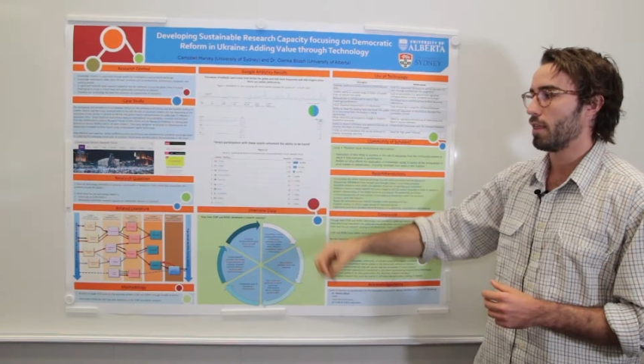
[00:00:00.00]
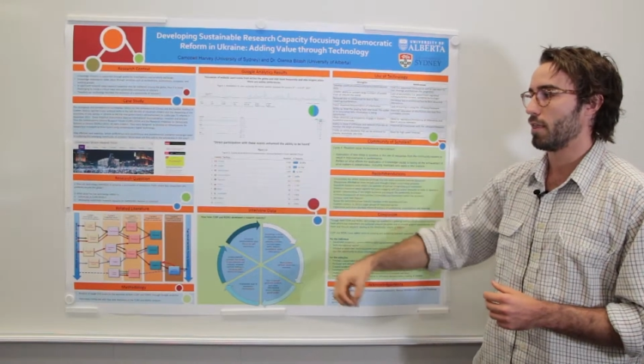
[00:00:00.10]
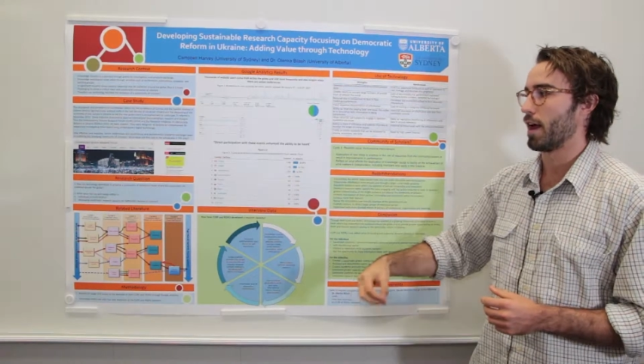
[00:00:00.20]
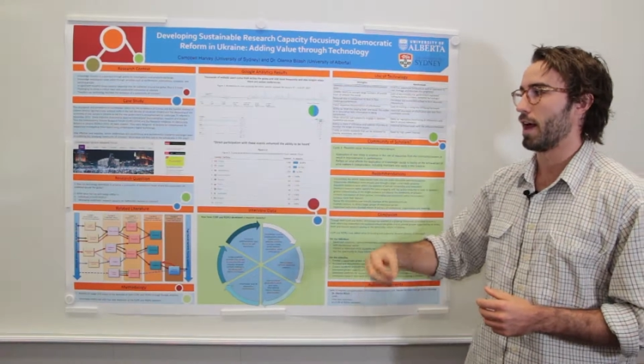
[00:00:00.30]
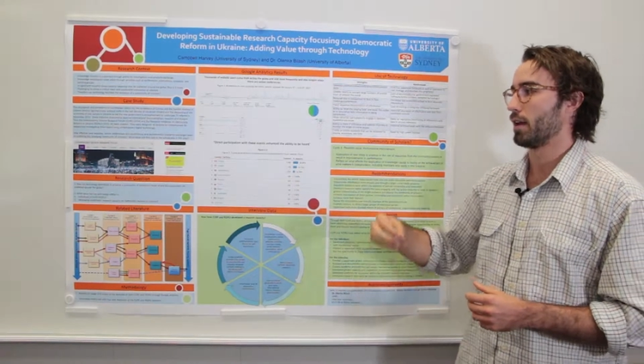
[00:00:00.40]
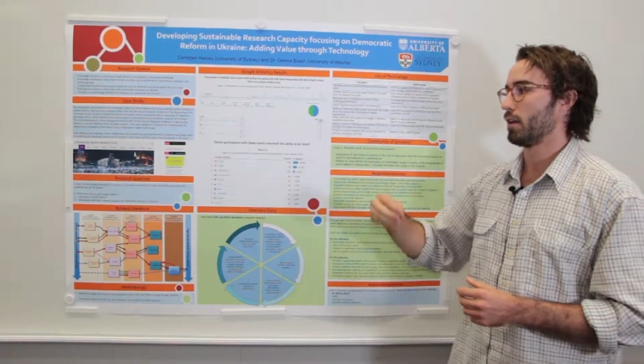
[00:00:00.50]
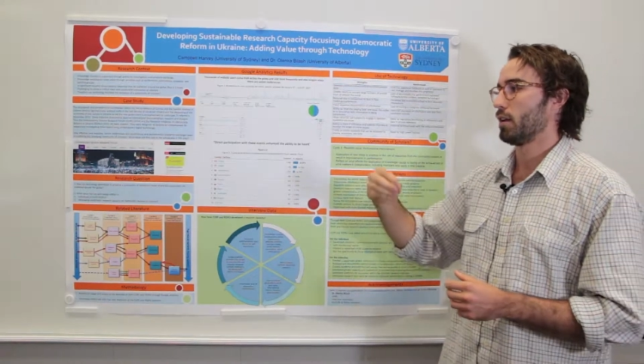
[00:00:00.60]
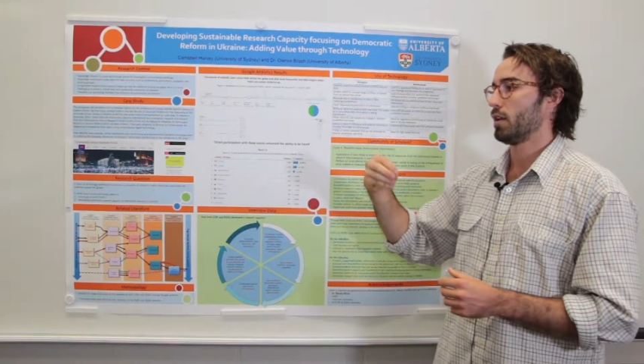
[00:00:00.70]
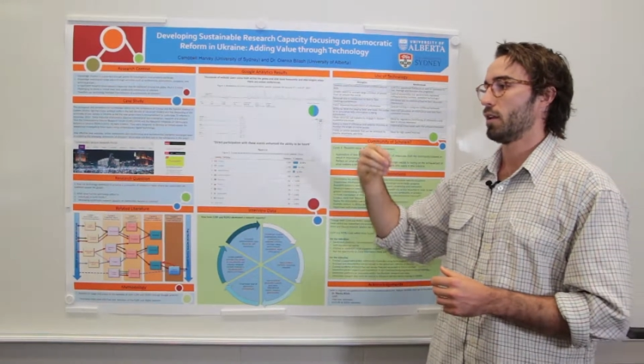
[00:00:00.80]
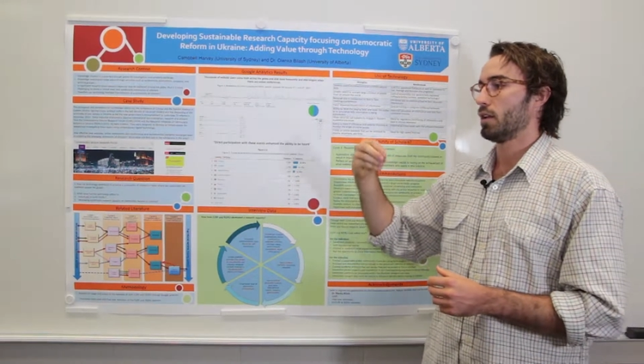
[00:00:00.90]
that
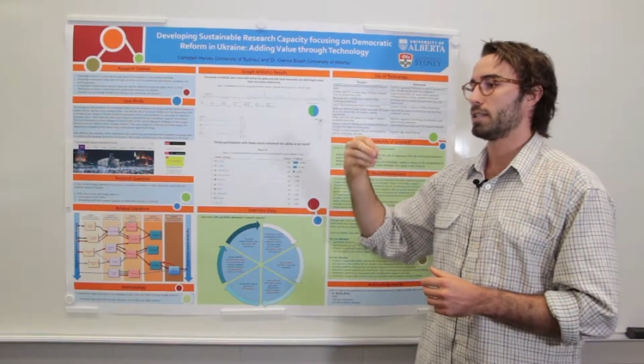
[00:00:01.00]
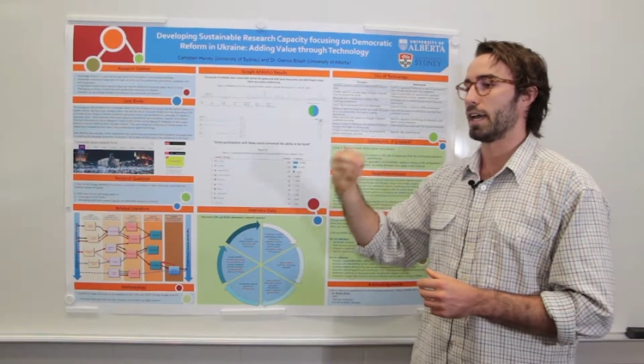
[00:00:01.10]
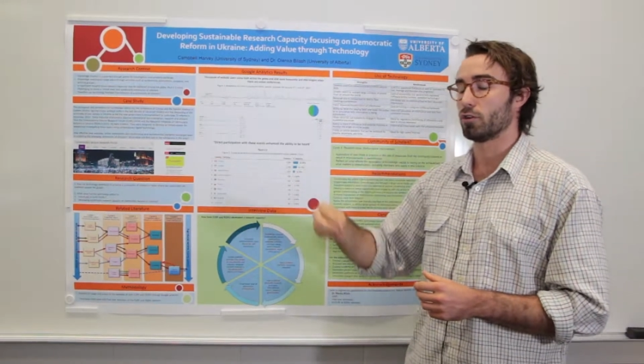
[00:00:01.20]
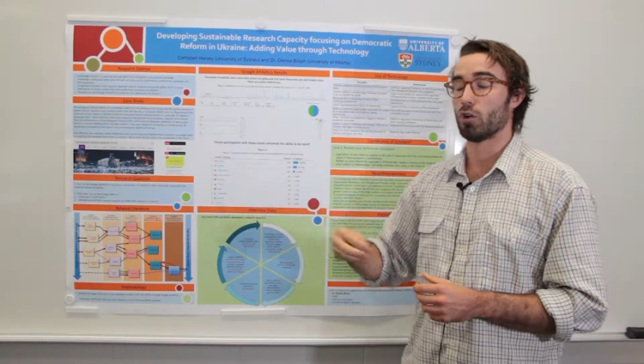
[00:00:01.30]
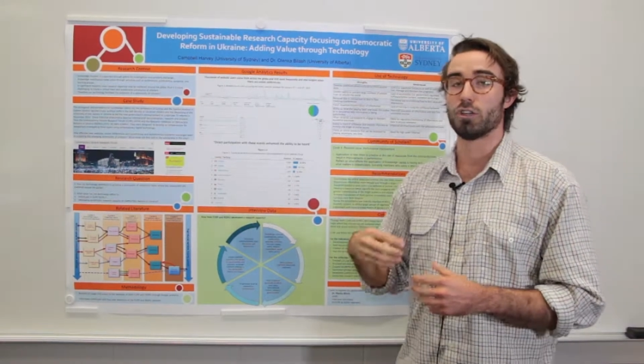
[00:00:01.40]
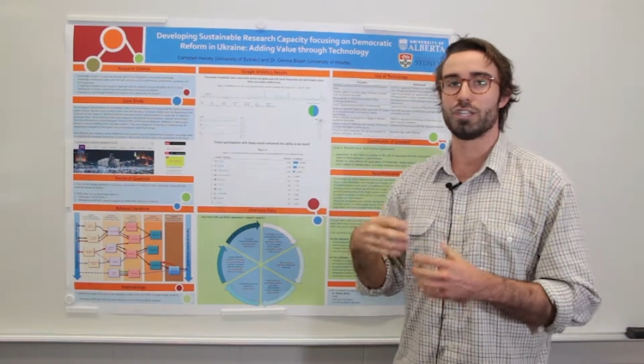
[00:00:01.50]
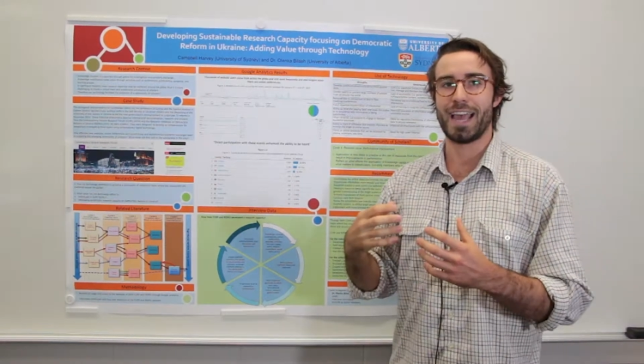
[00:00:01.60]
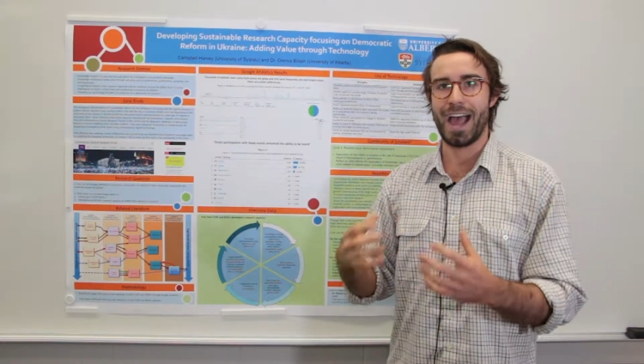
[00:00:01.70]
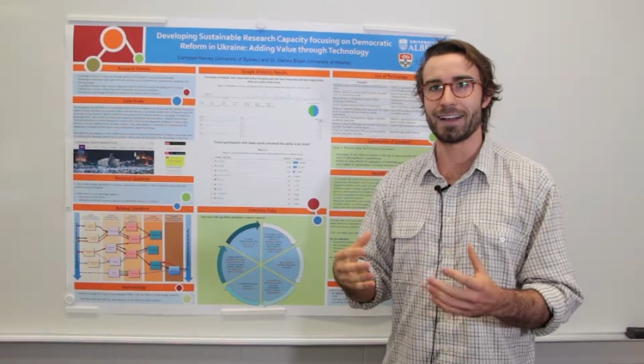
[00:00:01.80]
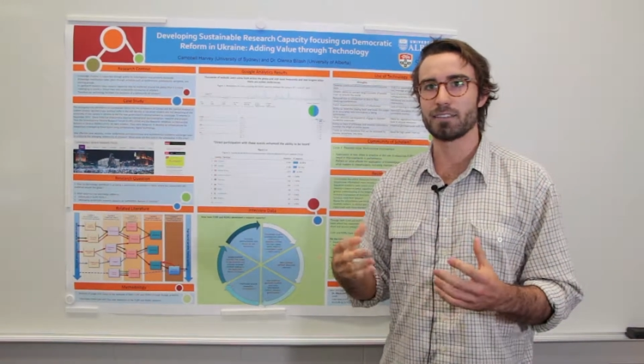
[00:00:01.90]
technology
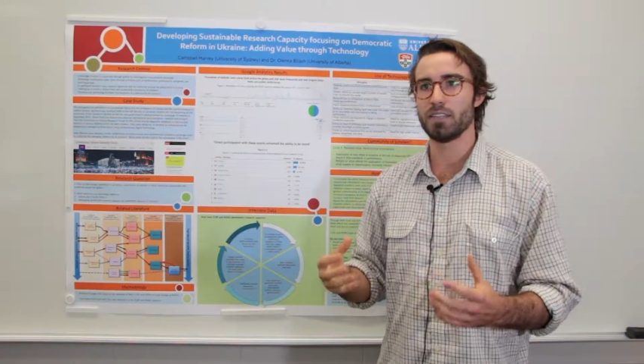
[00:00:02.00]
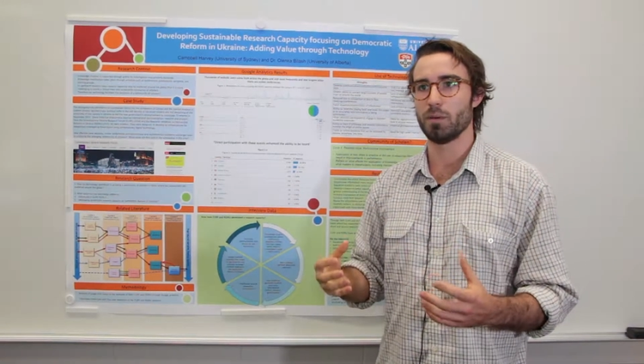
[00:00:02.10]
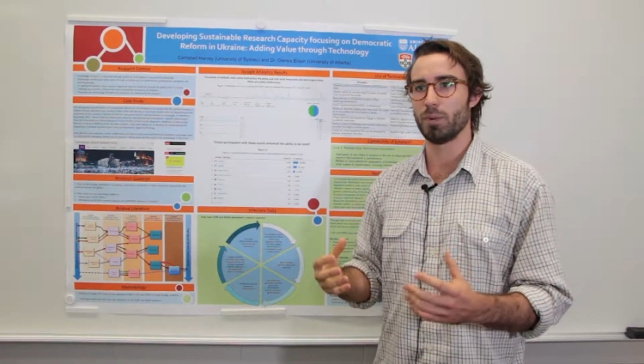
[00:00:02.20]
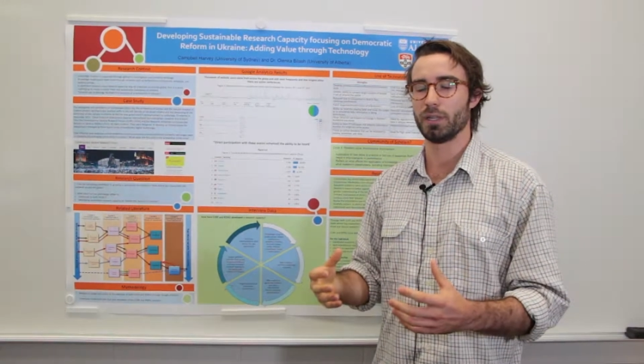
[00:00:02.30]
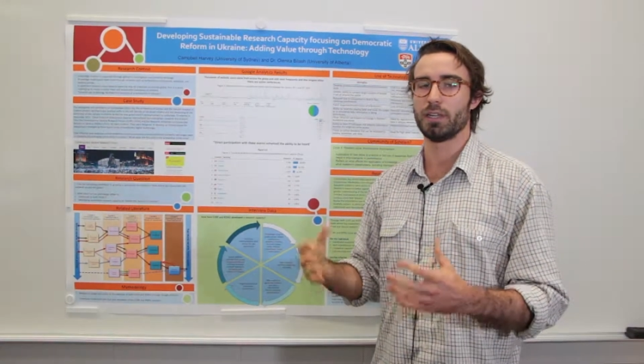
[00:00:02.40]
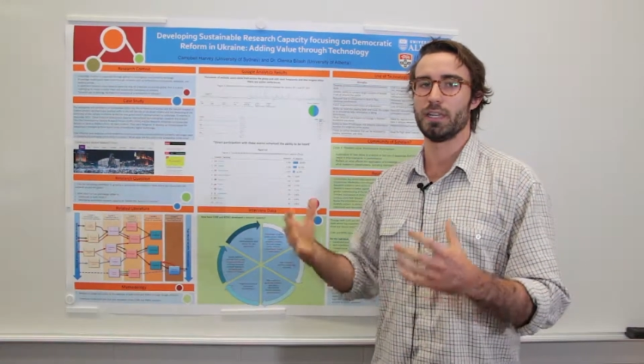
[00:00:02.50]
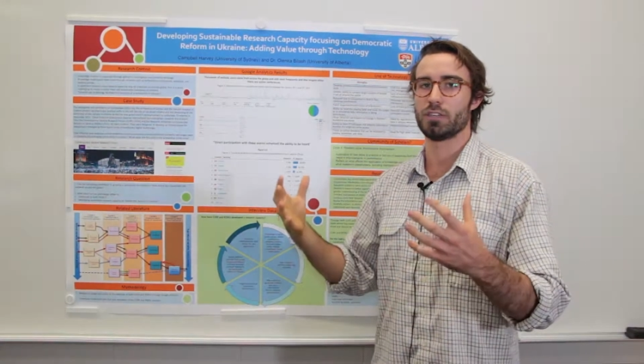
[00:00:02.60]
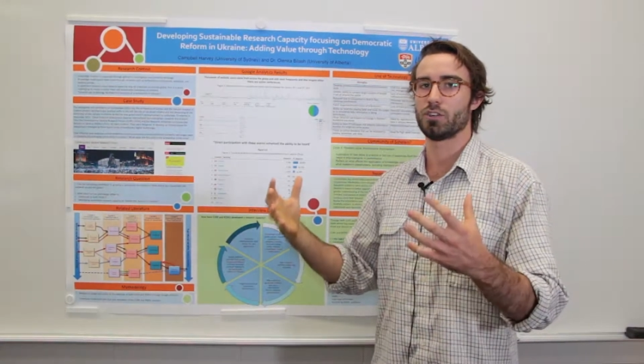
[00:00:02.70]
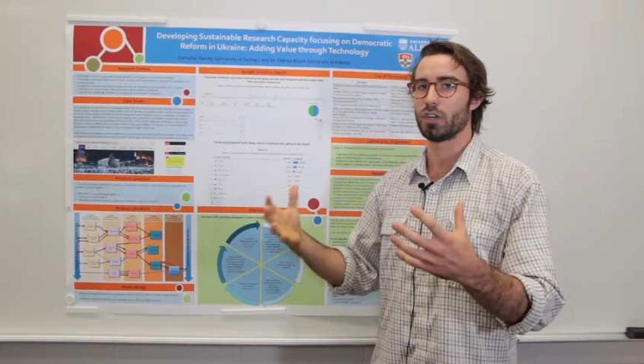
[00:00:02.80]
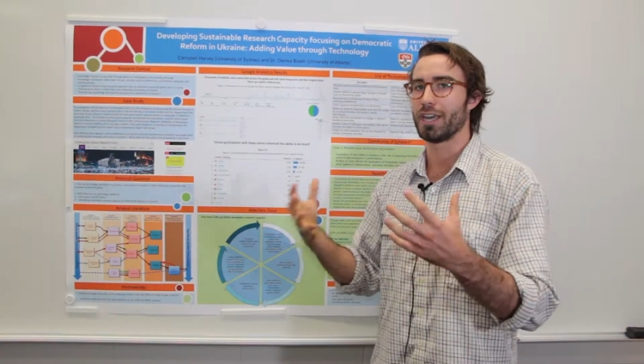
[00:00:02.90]
has the ability
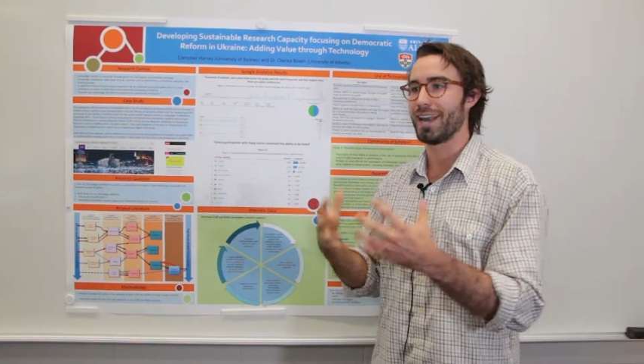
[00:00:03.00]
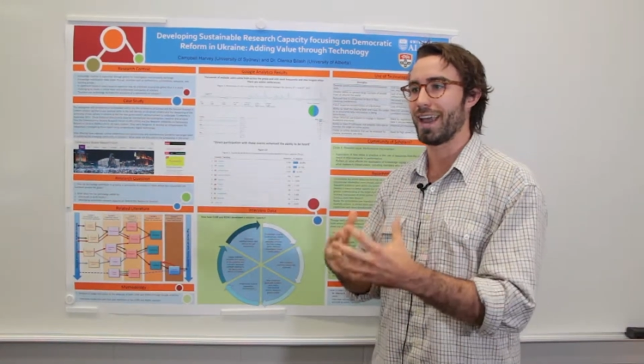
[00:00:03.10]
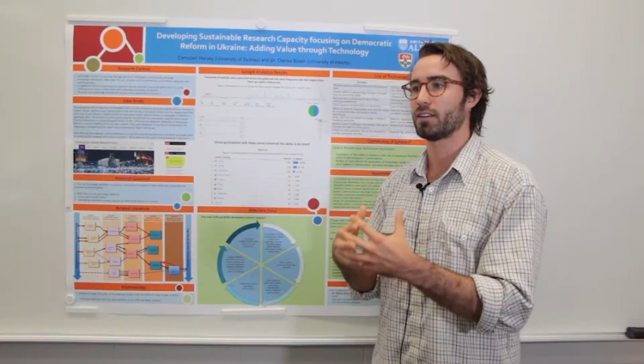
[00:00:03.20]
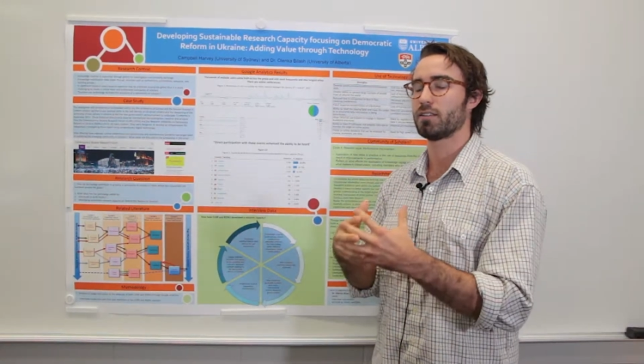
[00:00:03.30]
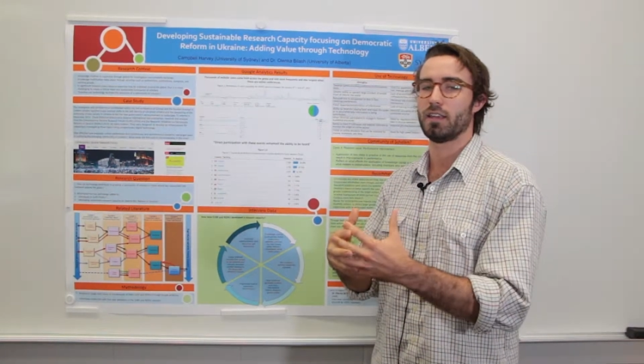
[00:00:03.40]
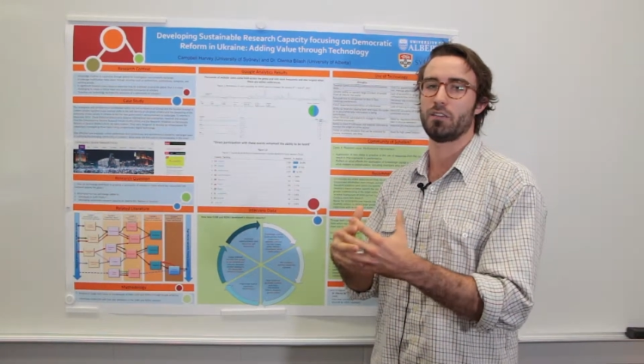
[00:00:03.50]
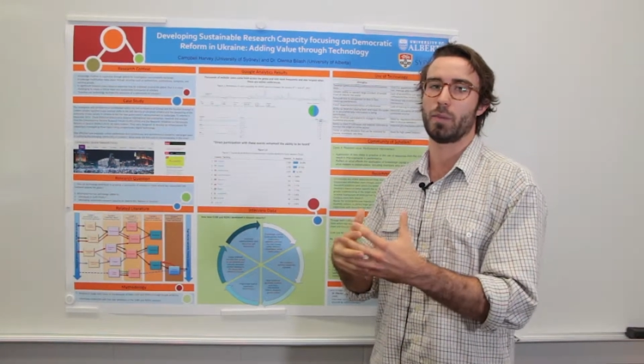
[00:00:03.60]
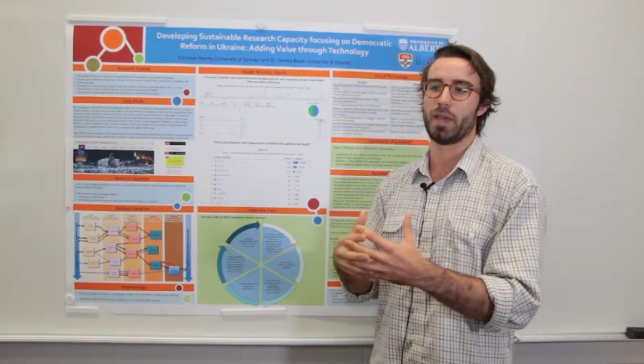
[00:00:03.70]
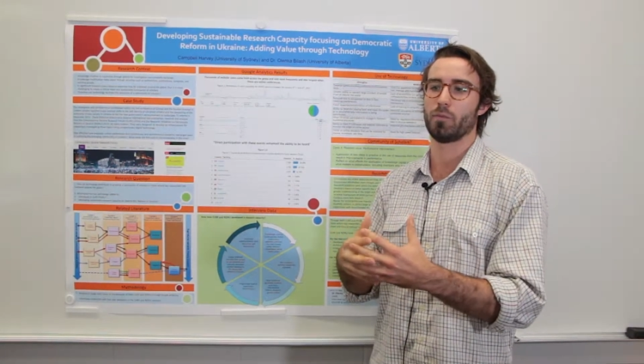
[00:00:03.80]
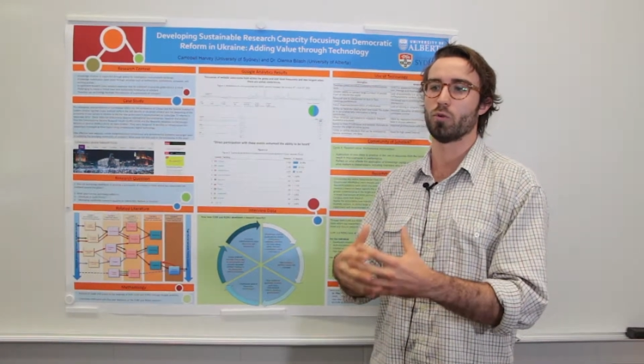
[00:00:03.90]
to connect these
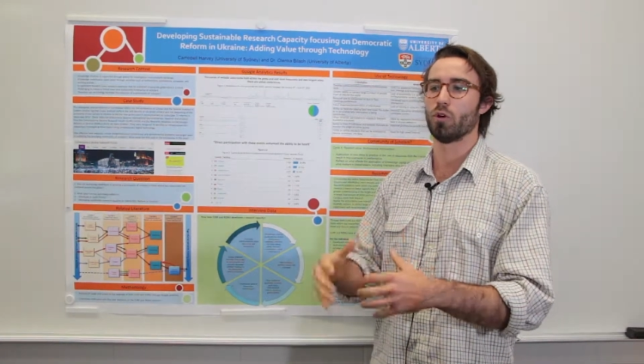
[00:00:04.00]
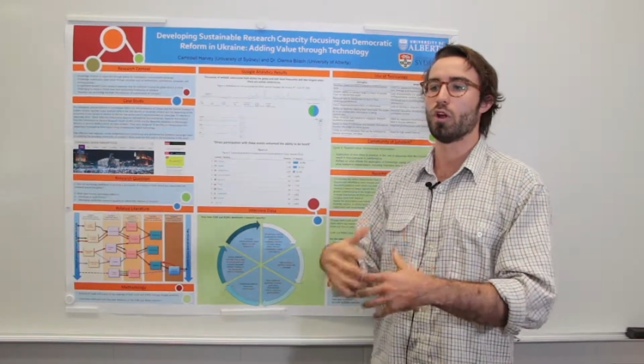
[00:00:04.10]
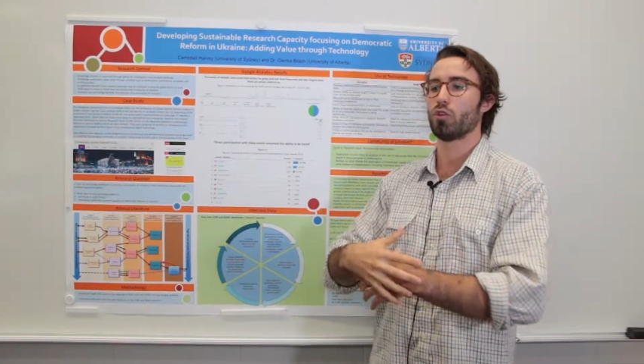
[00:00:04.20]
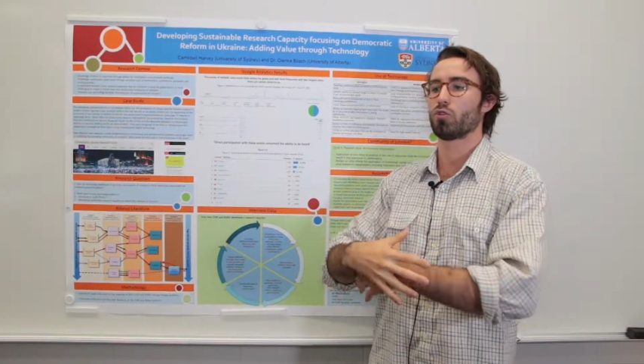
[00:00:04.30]
people